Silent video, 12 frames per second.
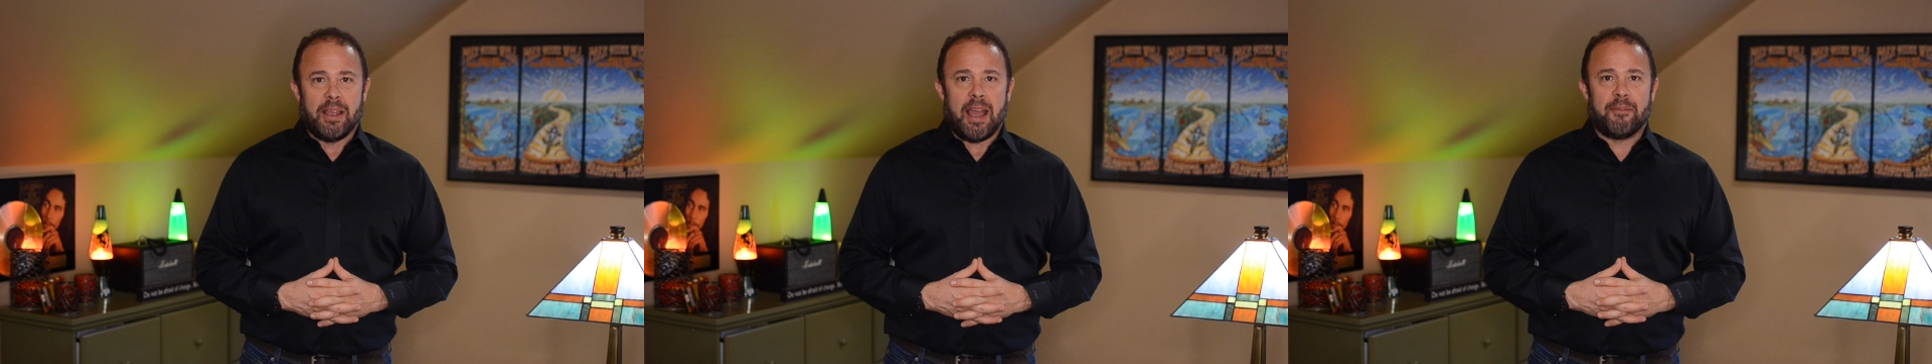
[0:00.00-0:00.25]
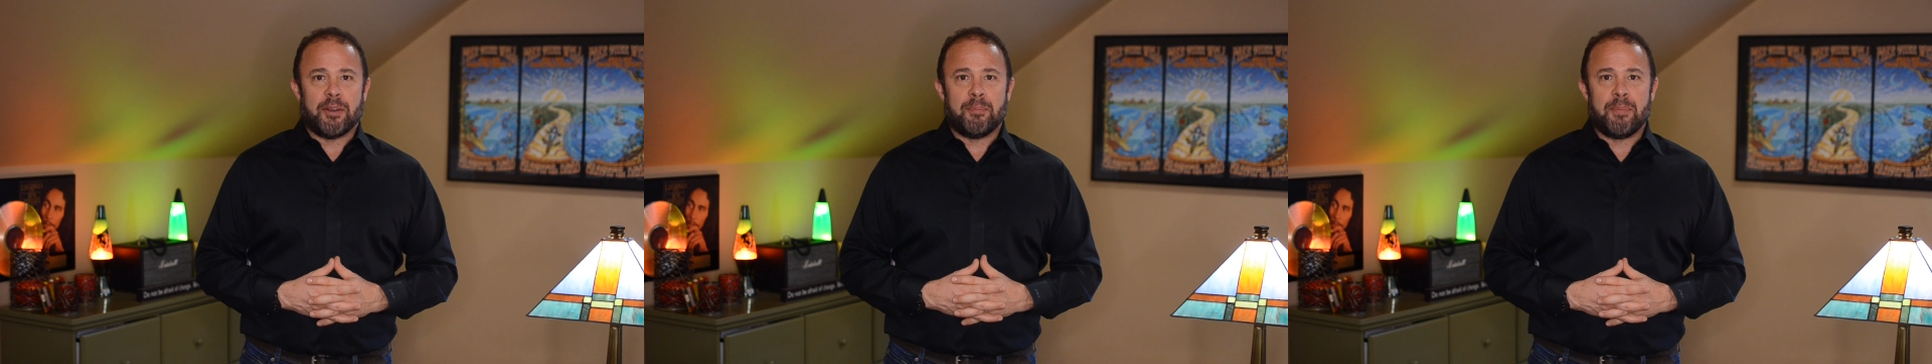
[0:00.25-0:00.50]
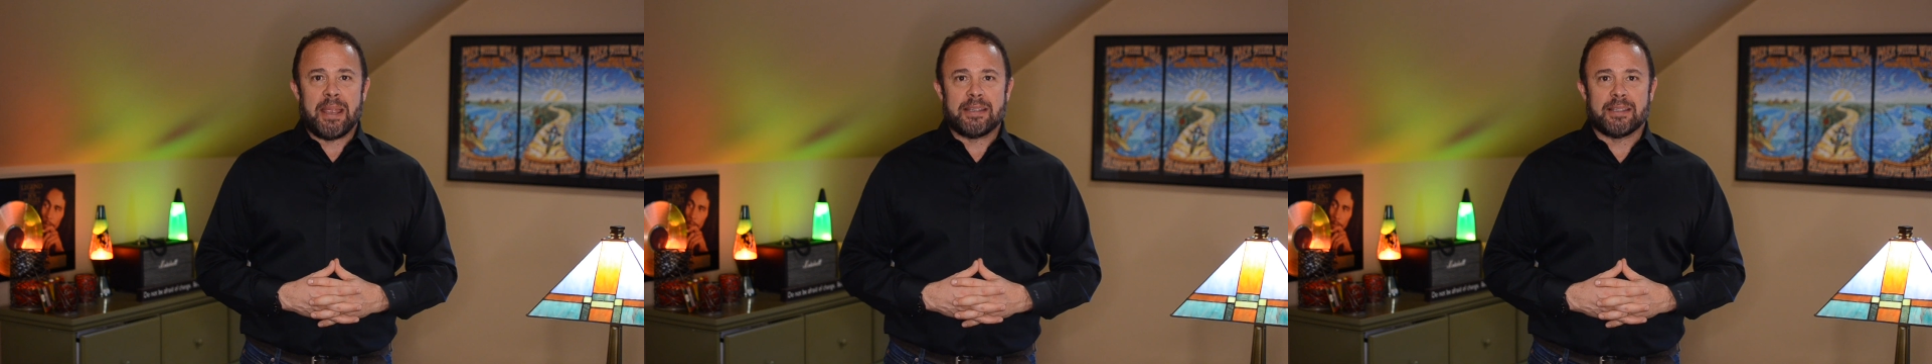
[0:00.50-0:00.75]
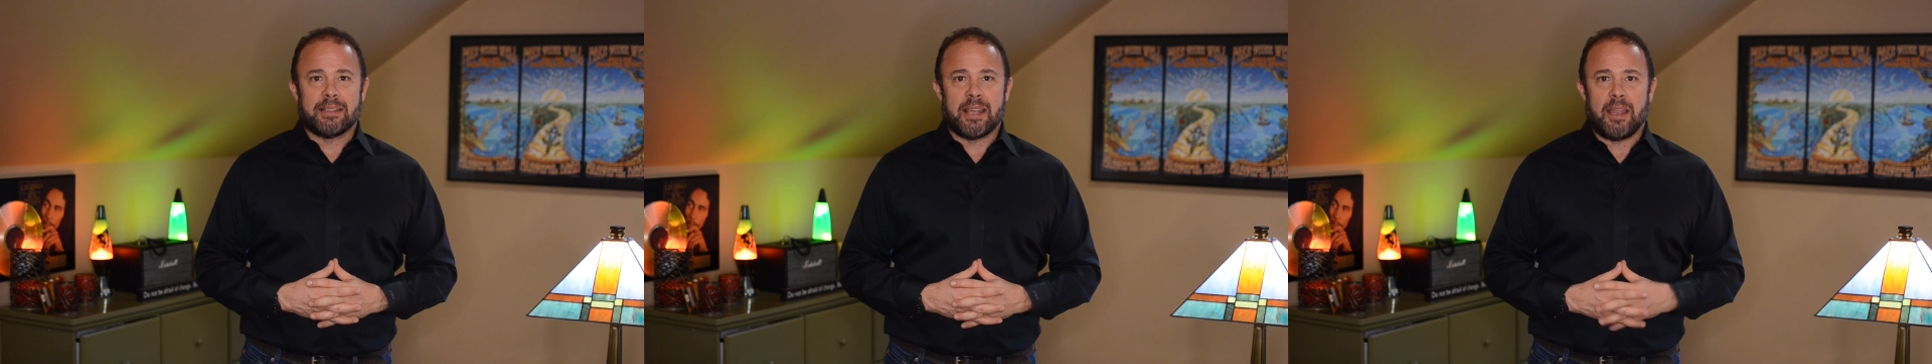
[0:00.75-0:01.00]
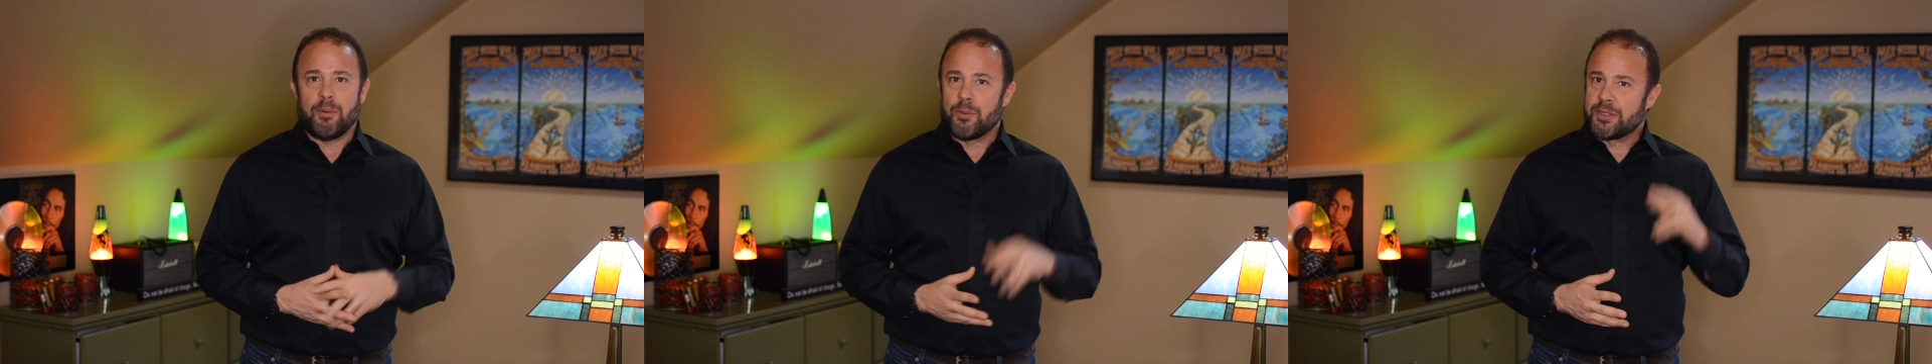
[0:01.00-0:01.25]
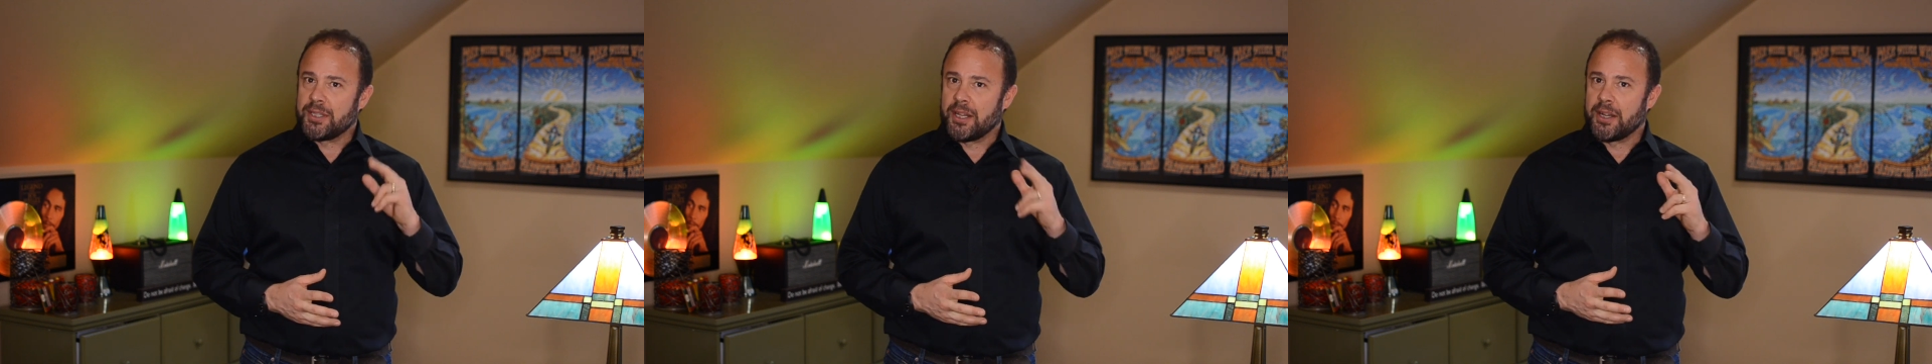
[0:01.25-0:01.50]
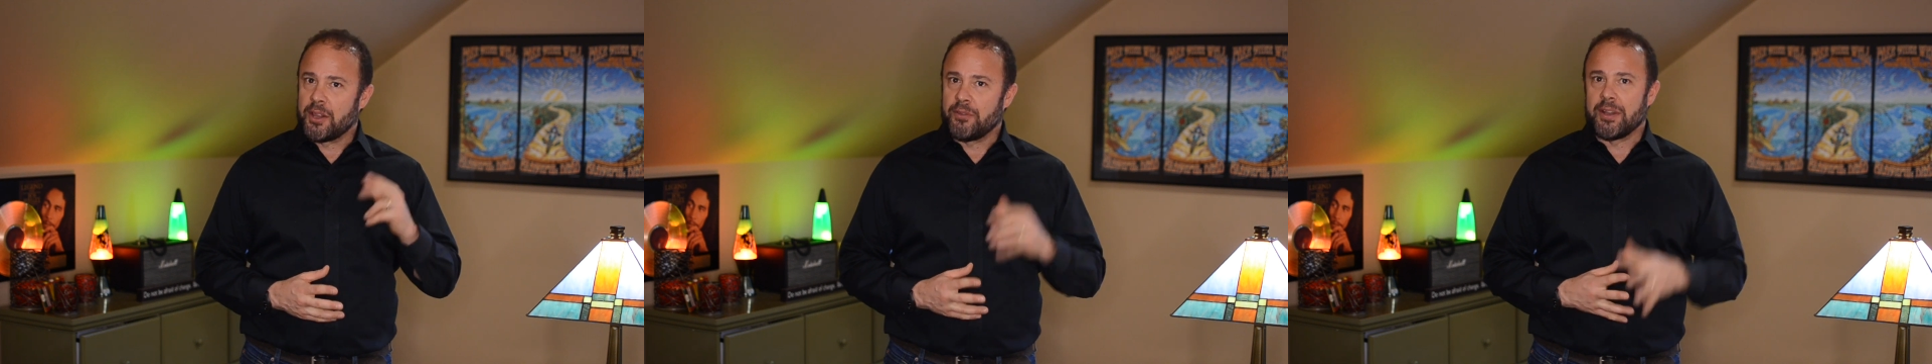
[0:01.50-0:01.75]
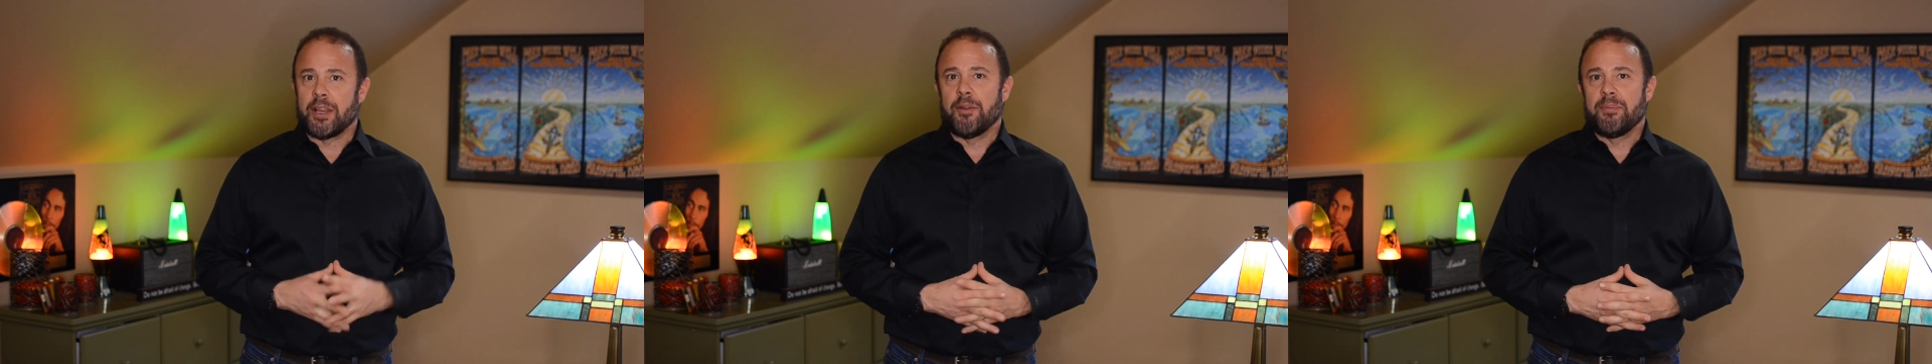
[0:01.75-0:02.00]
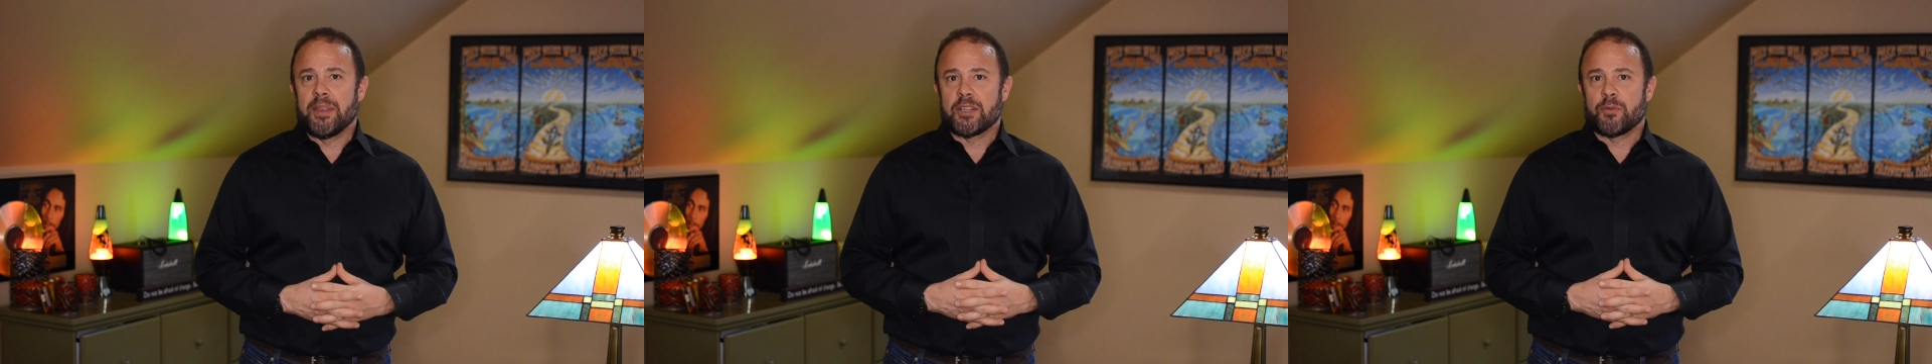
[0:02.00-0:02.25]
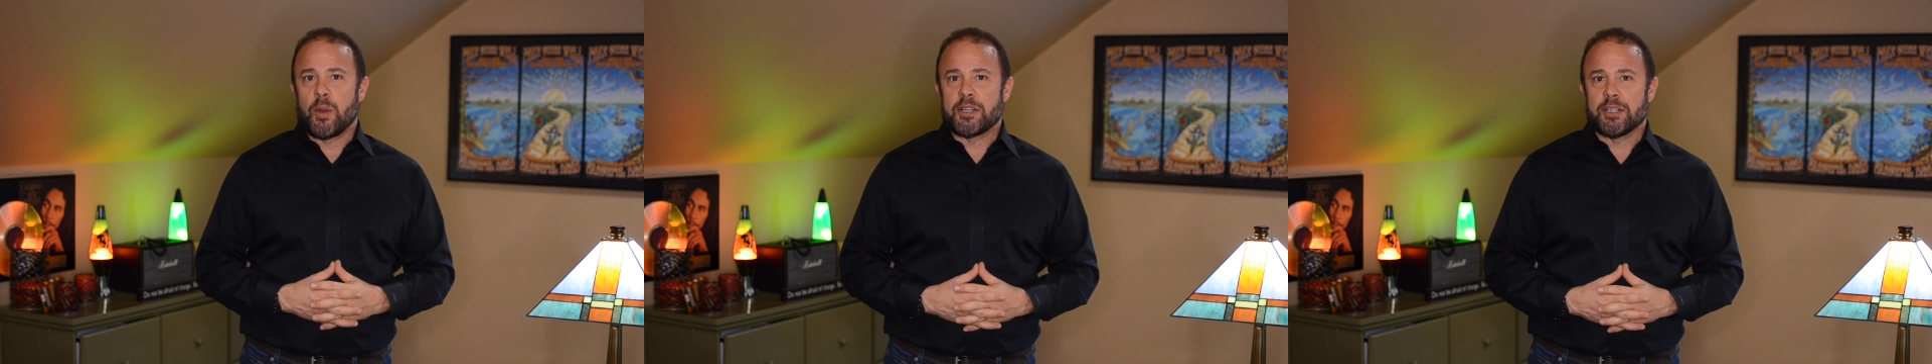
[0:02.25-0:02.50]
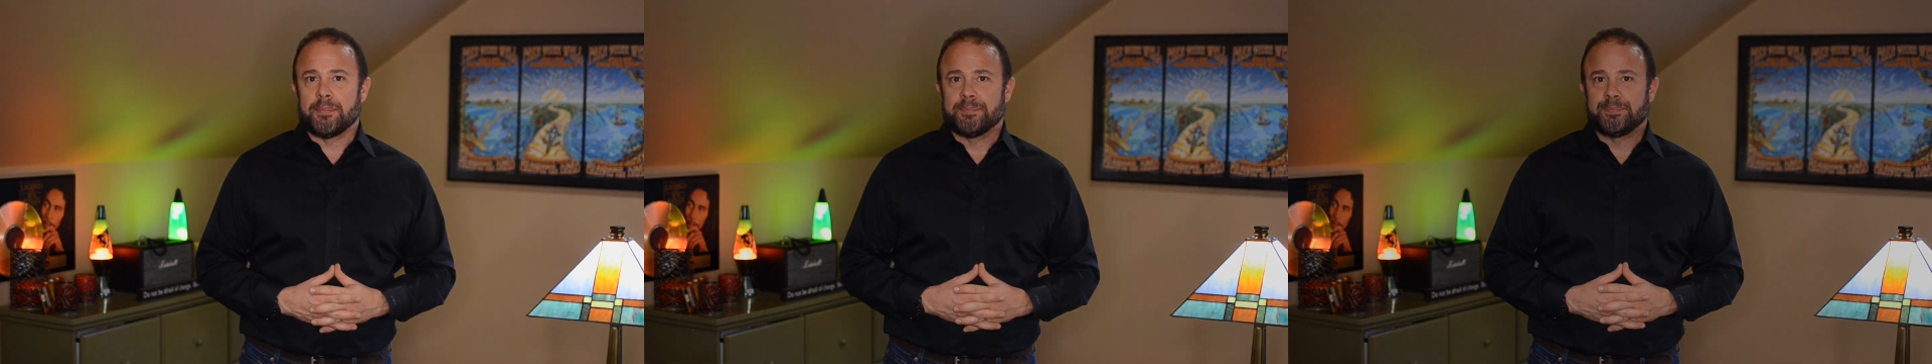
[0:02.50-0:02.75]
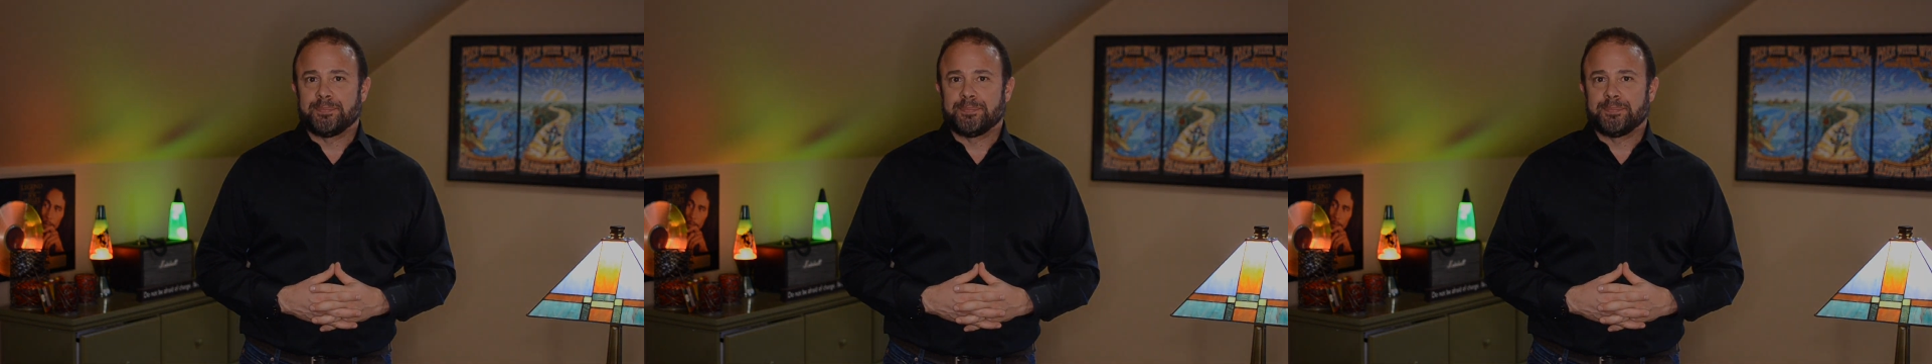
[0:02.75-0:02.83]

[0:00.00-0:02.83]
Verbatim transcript: Have an amazing day. We'll see you in another video. Thanks for watching.